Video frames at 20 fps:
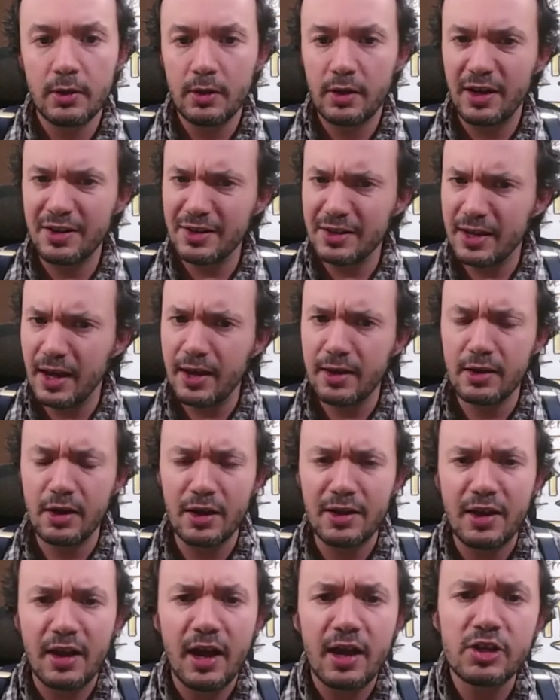And again,
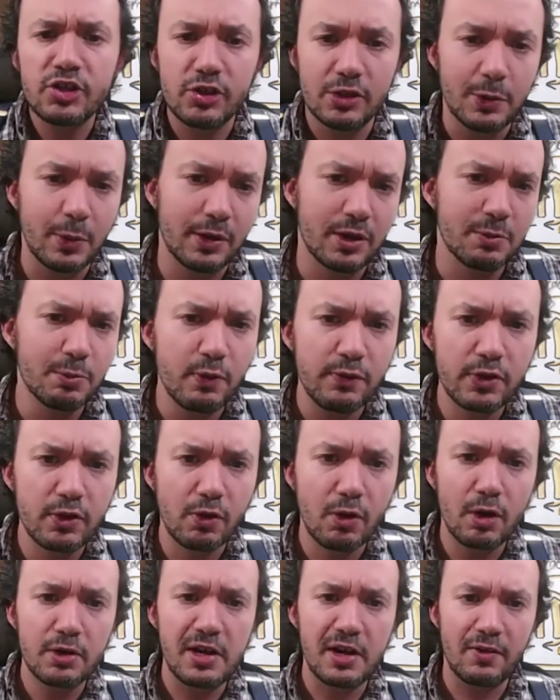occasionally we're going to move in the
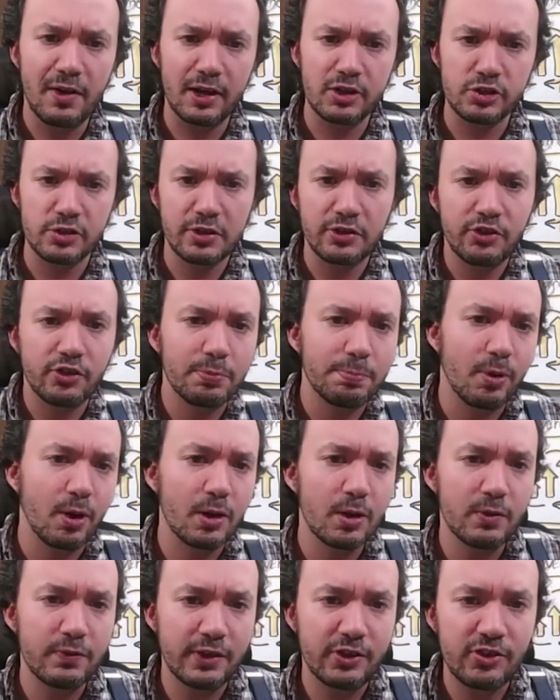wrong direction. This is part
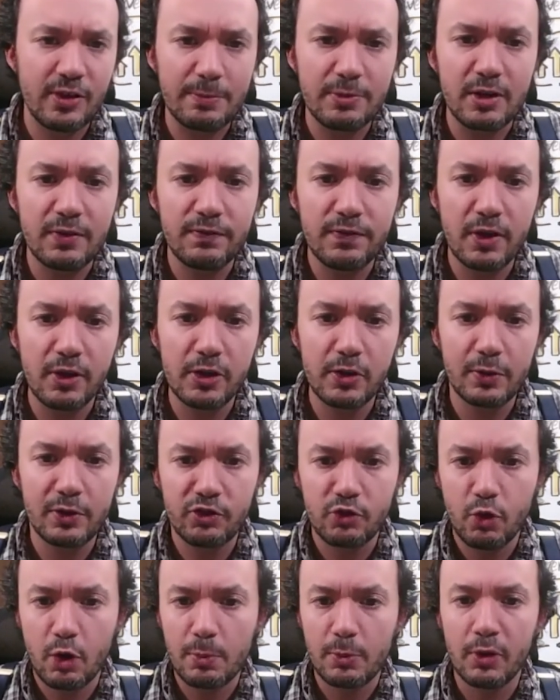of accepting failure as
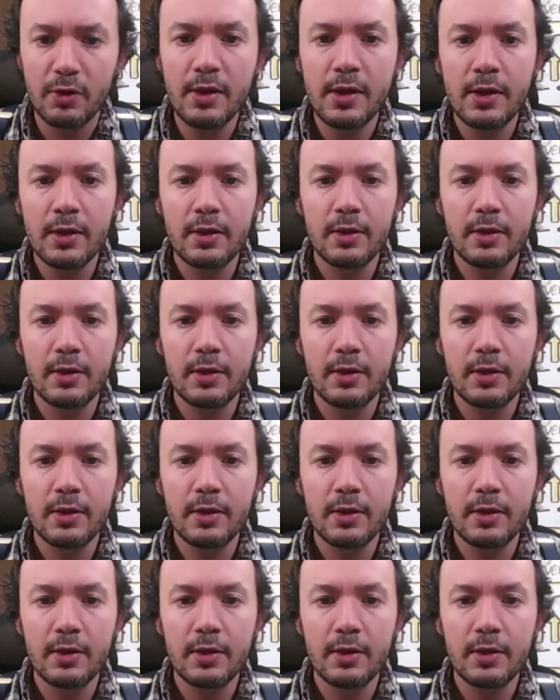normal.